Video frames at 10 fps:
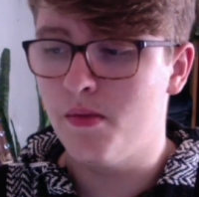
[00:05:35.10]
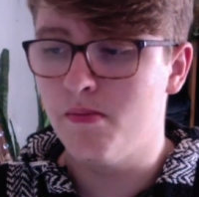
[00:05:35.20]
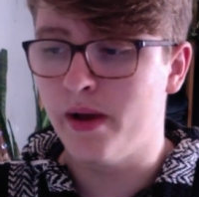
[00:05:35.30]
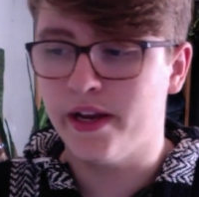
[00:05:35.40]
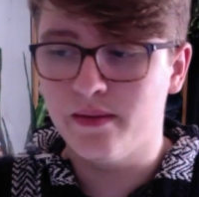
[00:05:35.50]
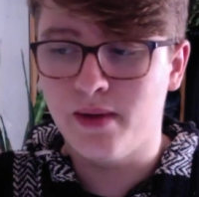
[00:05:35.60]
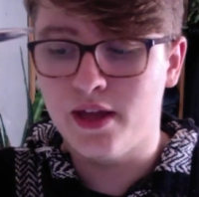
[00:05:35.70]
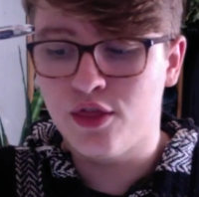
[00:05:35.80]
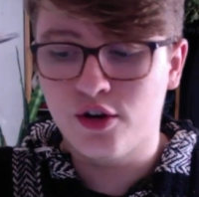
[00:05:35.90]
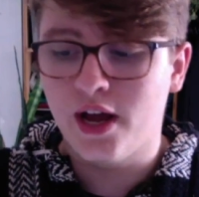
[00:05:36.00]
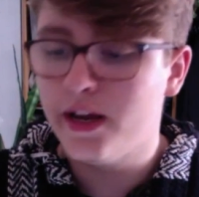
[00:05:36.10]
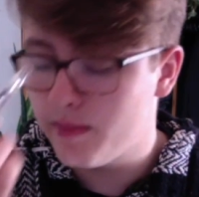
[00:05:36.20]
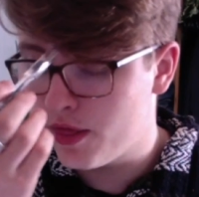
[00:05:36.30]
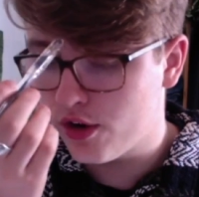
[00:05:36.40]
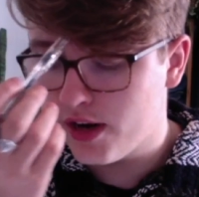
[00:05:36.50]
my third
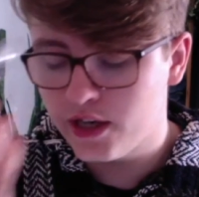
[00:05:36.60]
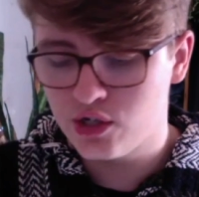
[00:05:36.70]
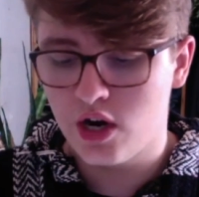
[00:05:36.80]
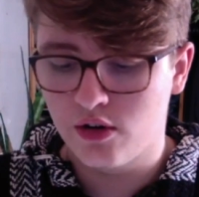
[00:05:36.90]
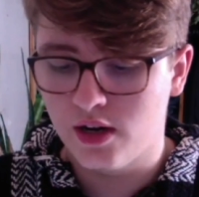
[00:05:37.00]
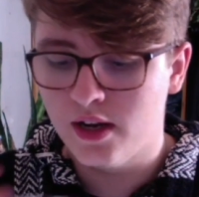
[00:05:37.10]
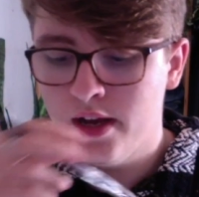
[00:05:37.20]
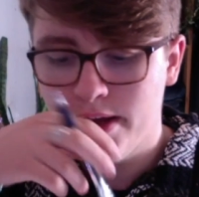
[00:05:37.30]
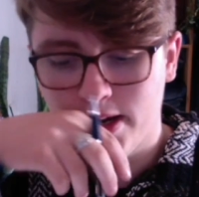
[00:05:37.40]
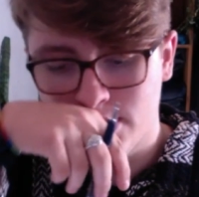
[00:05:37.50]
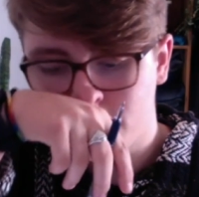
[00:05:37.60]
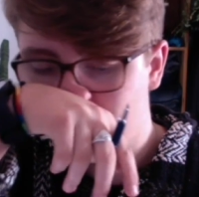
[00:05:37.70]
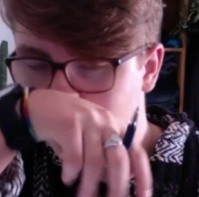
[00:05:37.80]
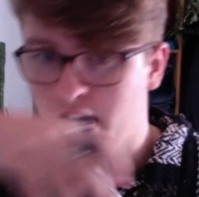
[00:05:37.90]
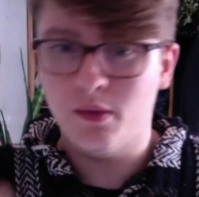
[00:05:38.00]
eye chakra is
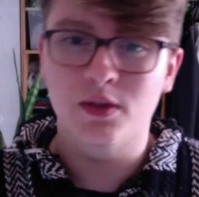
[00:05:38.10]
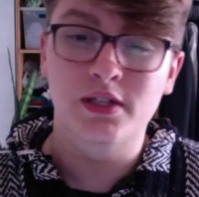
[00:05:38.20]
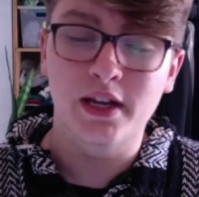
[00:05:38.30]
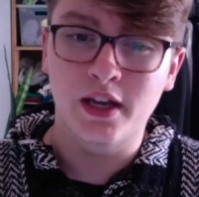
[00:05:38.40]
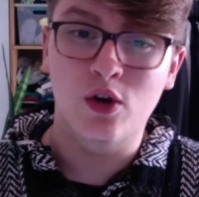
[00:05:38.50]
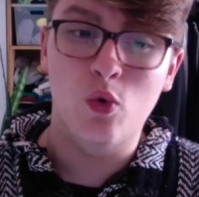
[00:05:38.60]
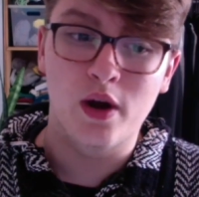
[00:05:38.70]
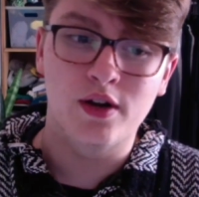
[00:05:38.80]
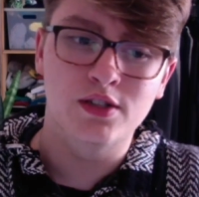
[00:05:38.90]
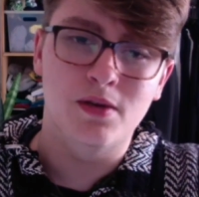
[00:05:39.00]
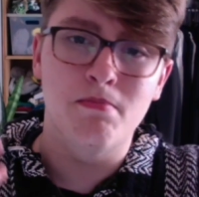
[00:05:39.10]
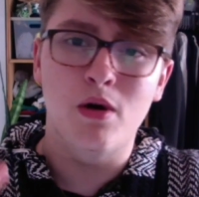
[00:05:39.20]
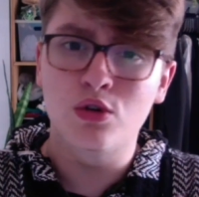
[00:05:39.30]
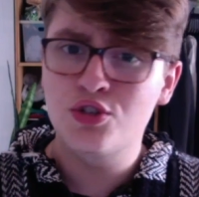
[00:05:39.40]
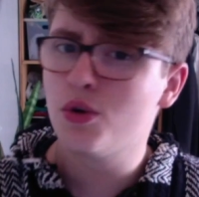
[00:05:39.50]
associated with psychic awareness,
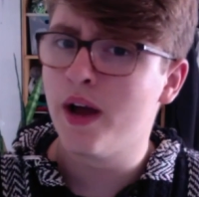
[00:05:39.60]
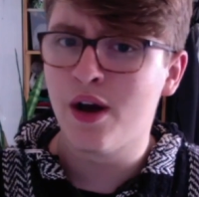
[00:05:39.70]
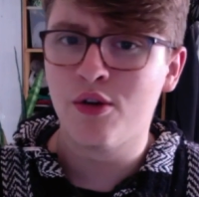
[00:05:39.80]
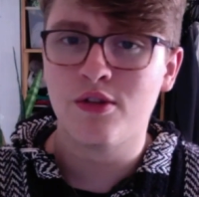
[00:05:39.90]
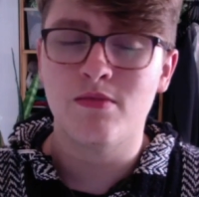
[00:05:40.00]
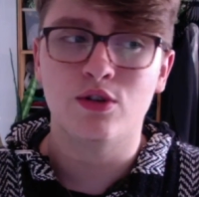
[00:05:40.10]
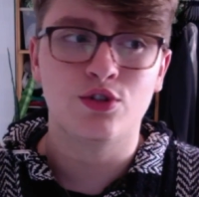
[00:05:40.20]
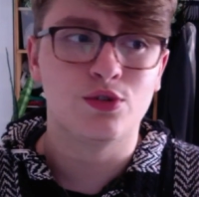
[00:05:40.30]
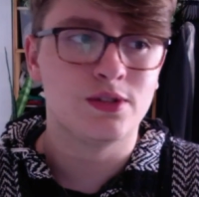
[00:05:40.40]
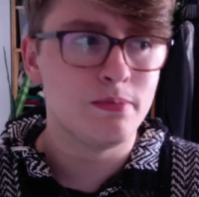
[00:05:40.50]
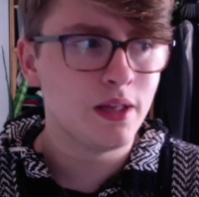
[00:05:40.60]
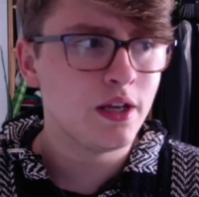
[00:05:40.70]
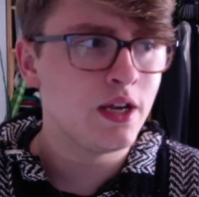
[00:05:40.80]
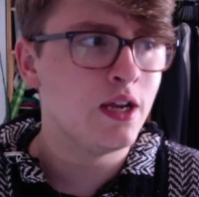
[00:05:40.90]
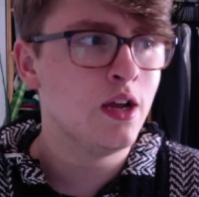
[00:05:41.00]
emotional health, emotional
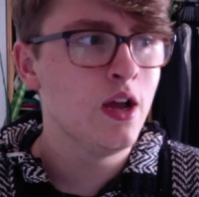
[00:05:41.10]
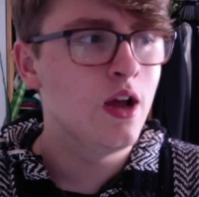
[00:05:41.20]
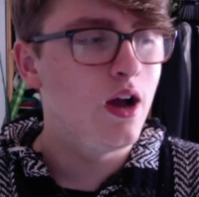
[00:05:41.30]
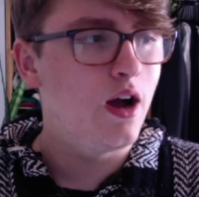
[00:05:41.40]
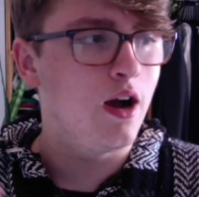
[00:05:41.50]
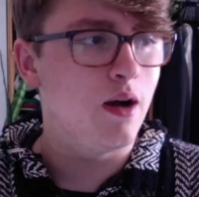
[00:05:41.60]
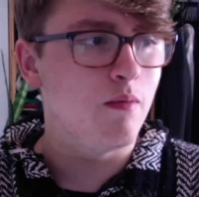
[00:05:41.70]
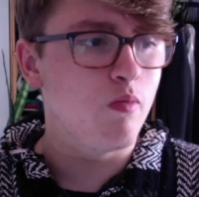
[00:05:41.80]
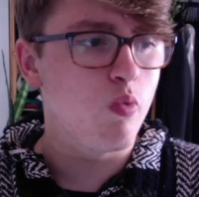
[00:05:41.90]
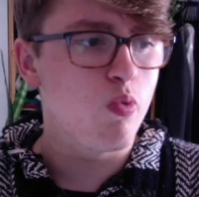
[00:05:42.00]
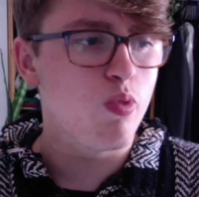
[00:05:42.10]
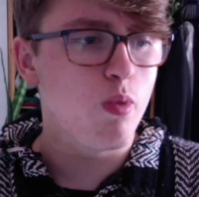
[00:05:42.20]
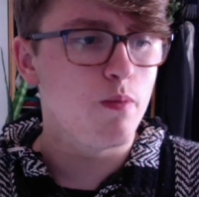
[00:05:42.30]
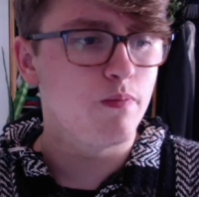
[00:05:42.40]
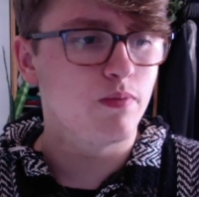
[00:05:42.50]
stability,
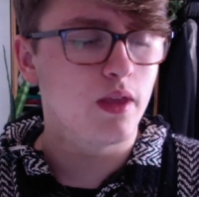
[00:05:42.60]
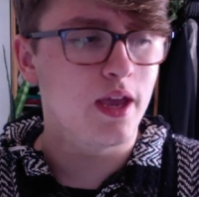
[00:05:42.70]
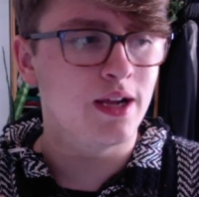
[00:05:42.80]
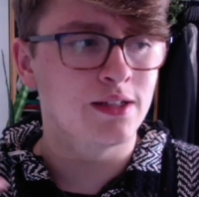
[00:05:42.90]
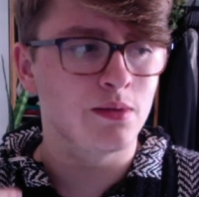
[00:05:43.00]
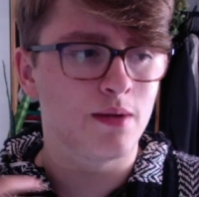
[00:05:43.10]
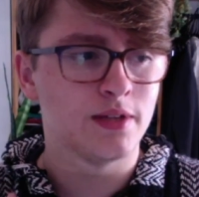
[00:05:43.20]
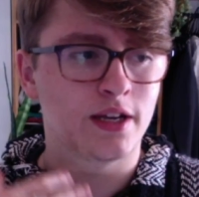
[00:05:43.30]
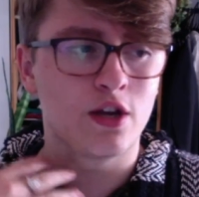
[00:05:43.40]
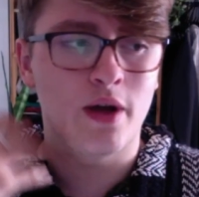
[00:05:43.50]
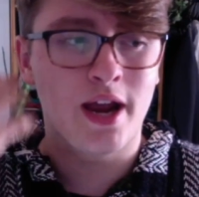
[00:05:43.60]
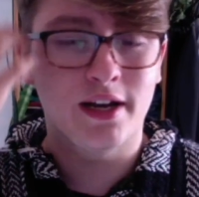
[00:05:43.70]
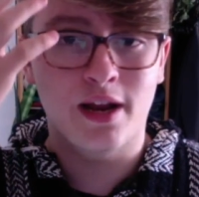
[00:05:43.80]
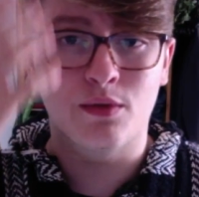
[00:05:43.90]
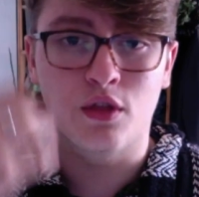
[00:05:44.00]
and sometimes that can go hand in
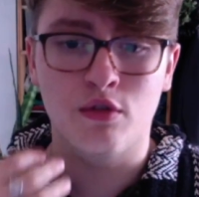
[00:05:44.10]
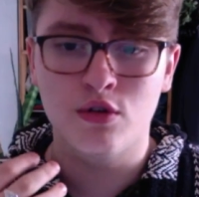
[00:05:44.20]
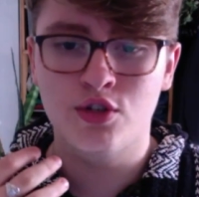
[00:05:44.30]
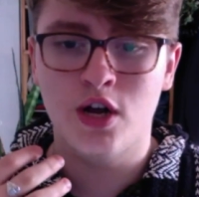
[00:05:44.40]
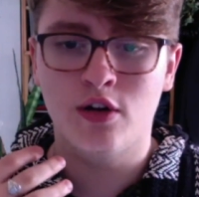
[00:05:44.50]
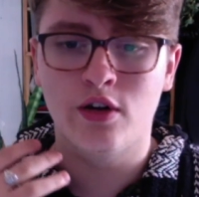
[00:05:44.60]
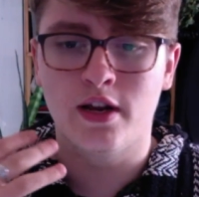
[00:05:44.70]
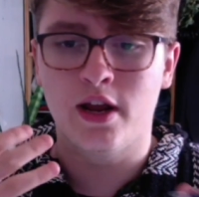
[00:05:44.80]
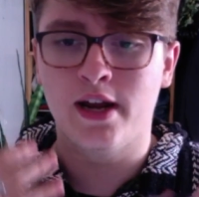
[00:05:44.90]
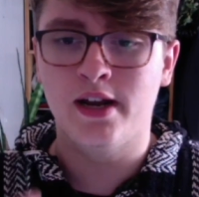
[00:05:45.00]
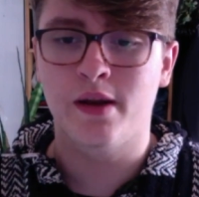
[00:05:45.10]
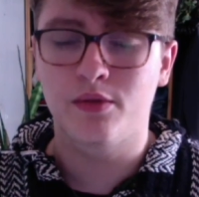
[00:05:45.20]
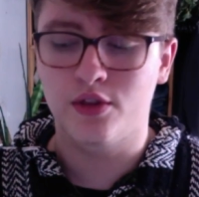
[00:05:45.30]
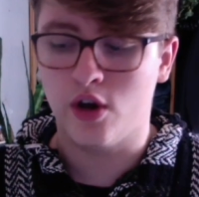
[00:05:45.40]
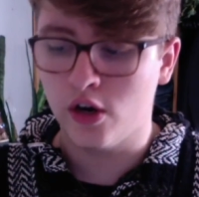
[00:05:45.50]
hand with the throat chakra and hand in hand
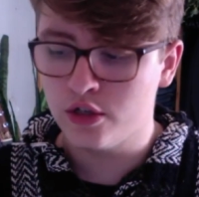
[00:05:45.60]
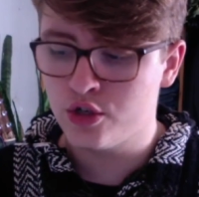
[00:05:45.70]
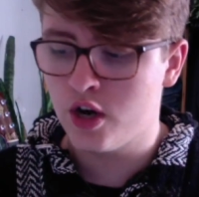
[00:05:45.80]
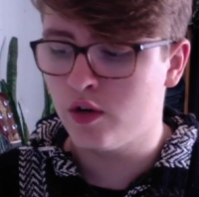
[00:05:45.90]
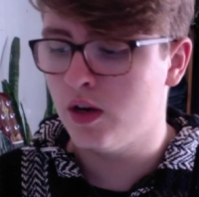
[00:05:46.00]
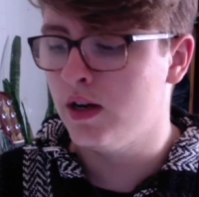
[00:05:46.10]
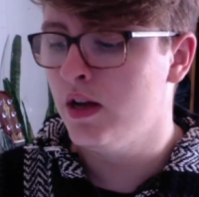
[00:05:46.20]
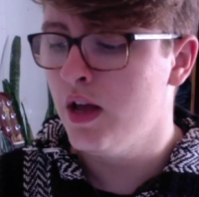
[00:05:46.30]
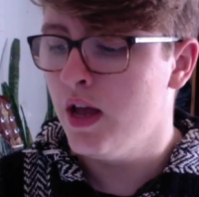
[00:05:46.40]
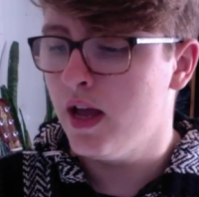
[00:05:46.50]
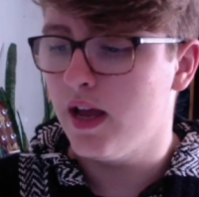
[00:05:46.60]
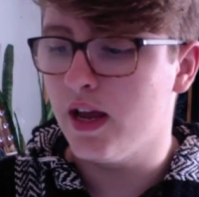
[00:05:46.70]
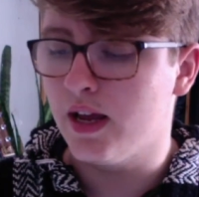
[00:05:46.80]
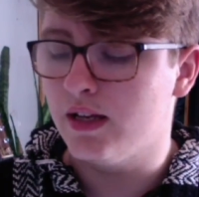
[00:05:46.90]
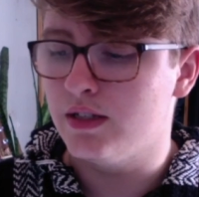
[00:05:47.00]
with the heart chakra.
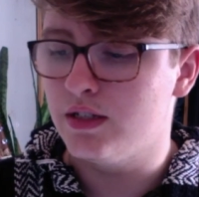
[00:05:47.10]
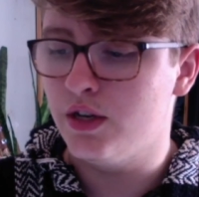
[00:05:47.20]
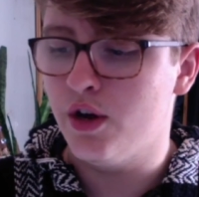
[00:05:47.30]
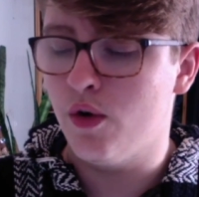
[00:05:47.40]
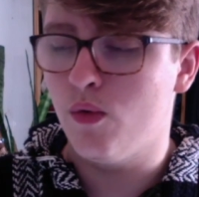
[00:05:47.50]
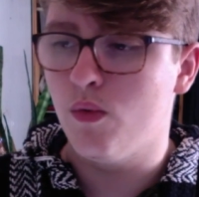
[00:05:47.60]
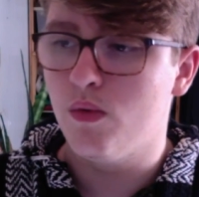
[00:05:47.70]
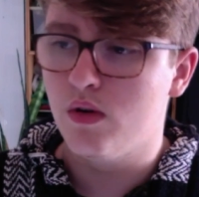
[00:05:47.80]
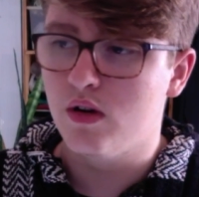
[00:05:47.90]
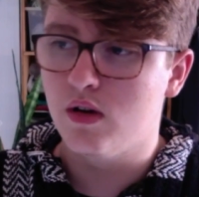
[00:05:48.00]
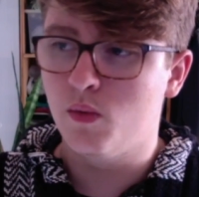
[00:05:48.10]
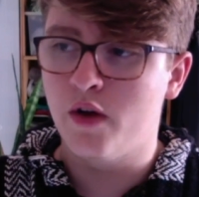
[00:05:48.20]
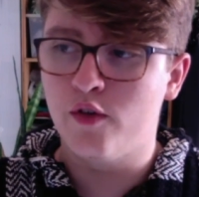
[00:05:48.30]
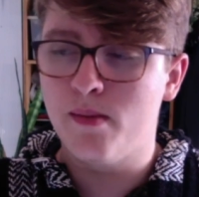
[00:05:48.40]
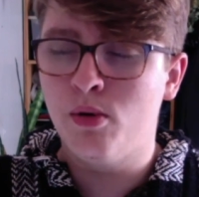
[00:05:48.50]
And you know,
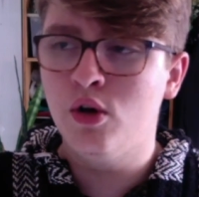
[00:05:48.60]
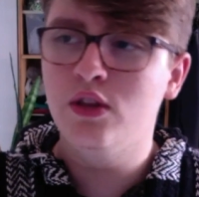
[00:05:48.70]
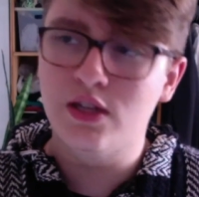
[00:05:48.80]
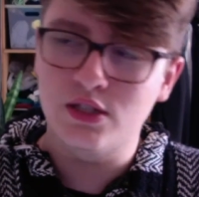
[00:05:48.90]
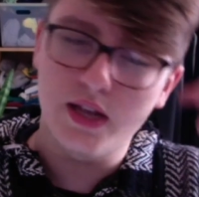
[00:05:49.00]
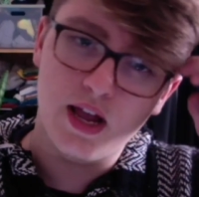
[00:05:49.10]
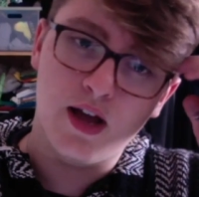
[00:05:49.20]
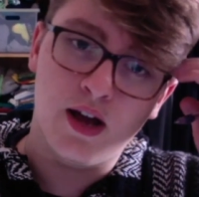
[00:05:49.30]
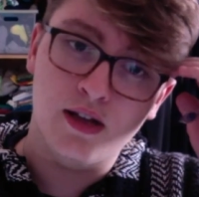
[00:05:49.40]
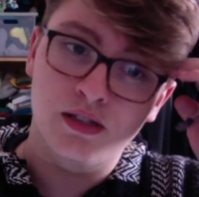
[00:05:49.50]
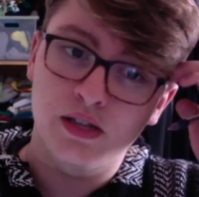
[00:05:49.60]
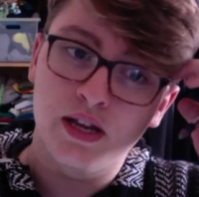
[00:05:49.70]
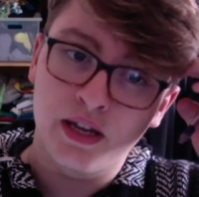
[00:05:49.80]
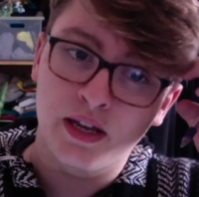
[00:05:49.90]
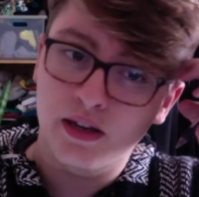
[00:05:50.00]
whenever I put this
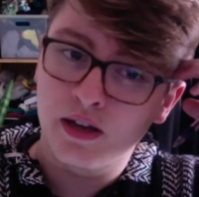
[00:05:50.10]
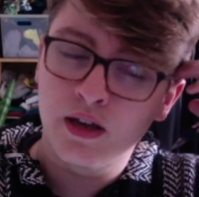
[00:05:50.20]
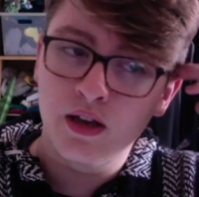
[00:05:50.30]
psychic